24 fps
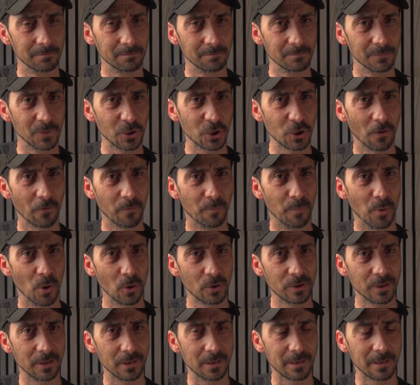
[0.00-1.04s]

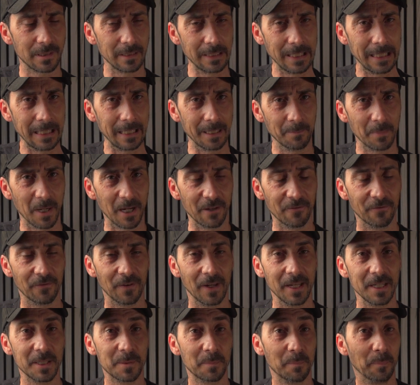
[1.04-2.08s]
softbox, it's nearly in my
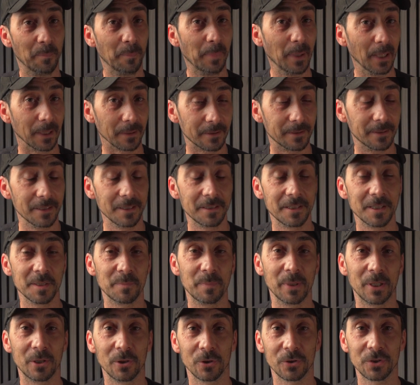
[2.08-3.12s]
face, but this is
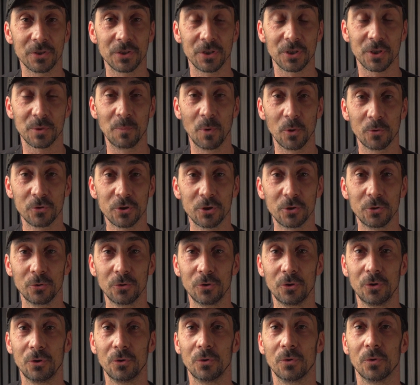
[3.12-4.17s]
because it's a small
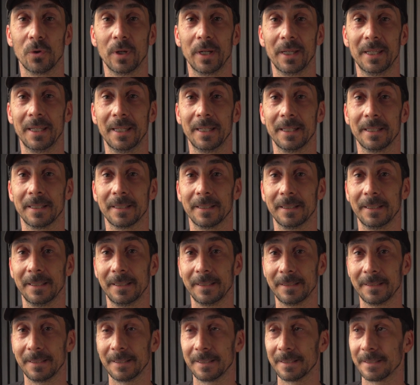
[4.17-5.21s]
studio and
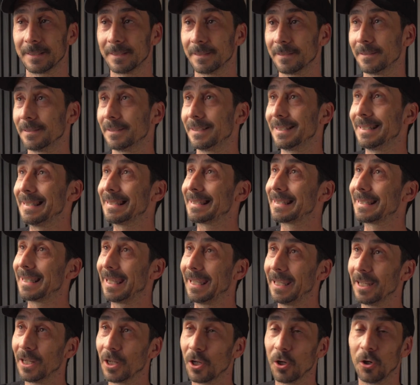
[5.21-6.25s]
this
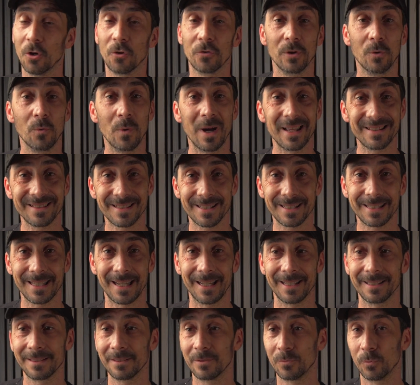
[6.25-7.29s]
thing on the one
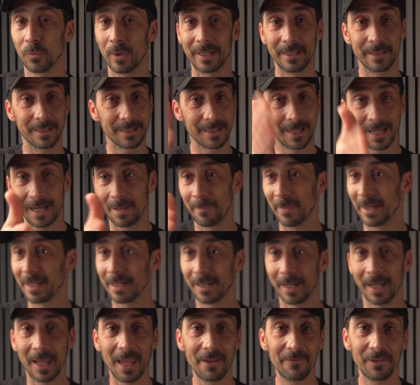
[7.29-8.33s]
stand, when it's
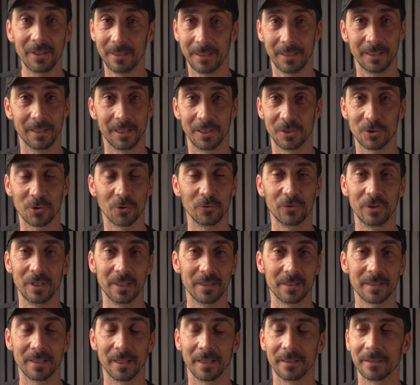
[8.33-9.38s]
camera, everything is on
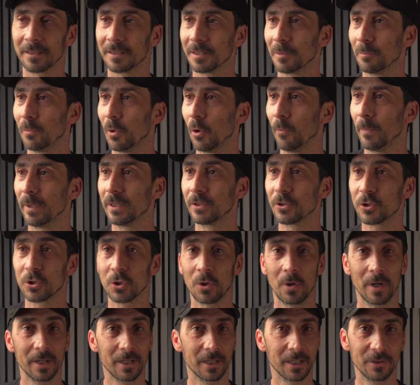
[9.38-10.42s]
this stand at the moment,
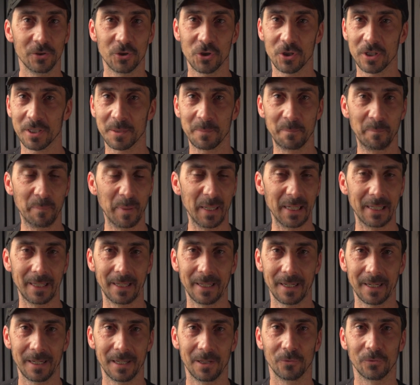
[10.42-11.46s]
so I can just spin it
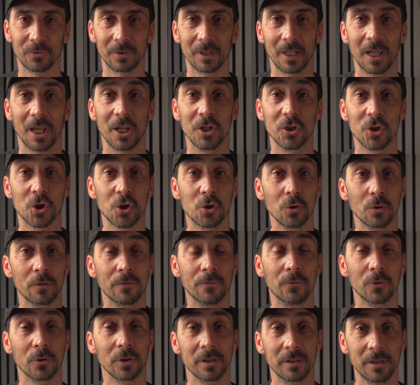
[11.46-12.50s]
around and shoot
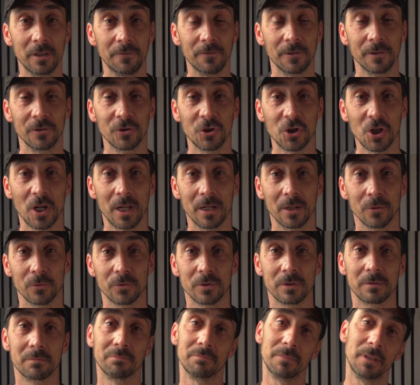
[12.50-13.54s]
for the different
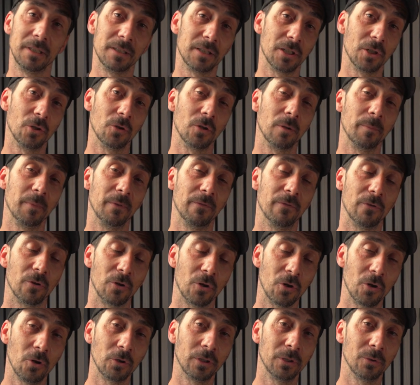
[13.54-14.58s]
channels. Is it going to be for
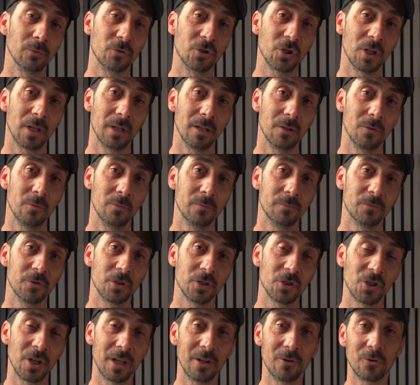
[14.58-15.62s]
cocktail channel,
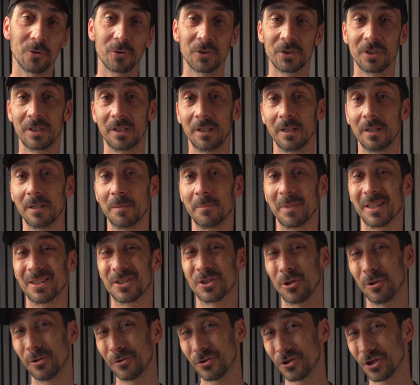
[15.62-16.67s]
just shake or stir,
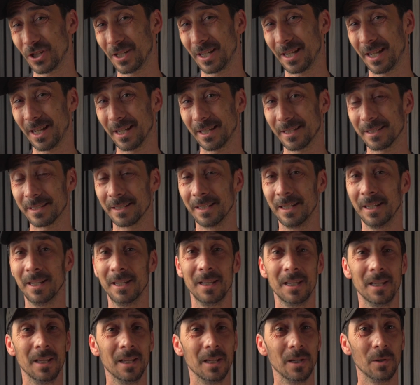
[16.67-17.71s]
mixology hacks?
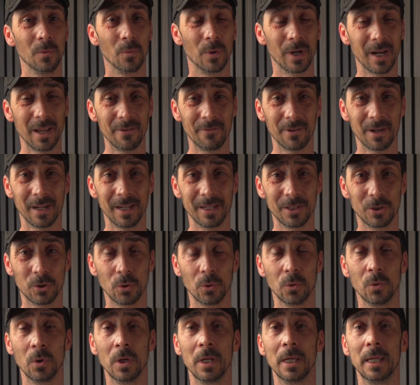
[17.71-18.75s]
Whatever I
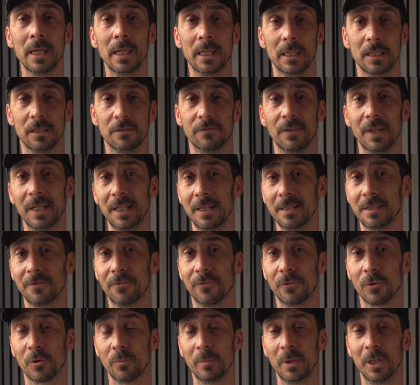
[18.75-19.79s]
do, it's very easy
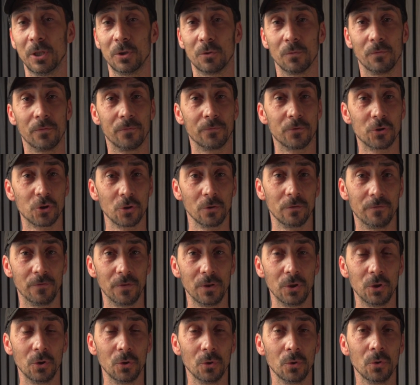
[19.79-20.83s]
for me to shoot
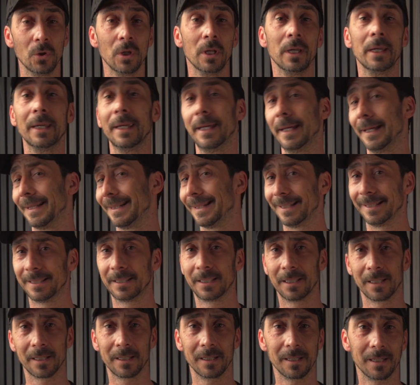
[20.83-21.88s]
video and then
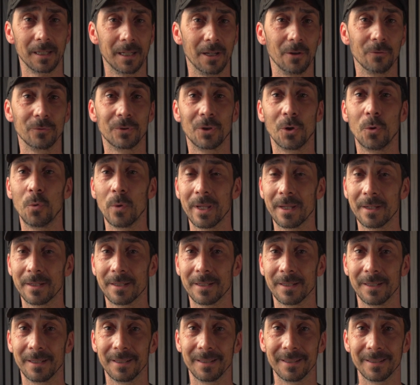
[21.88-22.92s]
turn around, quick
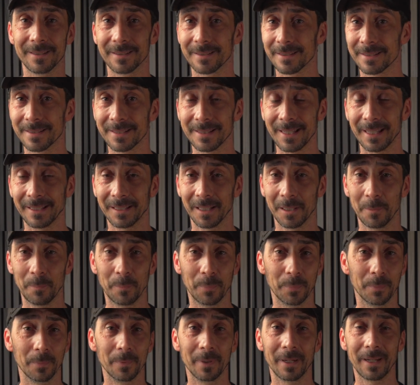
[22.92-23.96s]

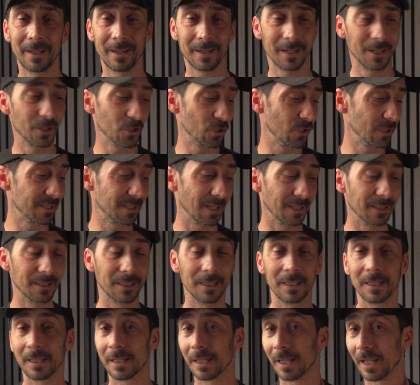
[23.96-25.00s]
setup, rearrange the
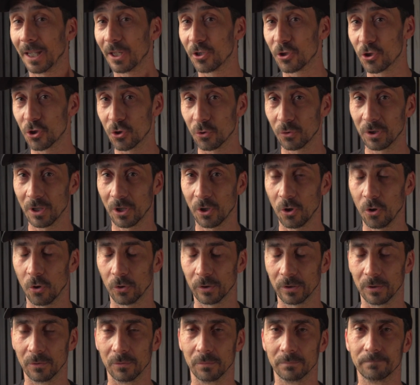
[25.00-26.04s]
setting and shoot the
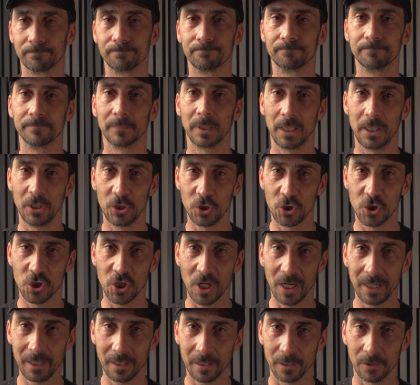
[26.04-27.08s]
cocktail. In
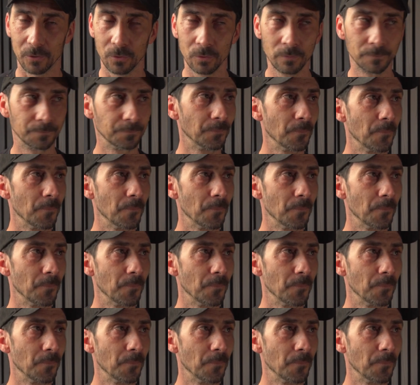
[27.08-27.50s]
general,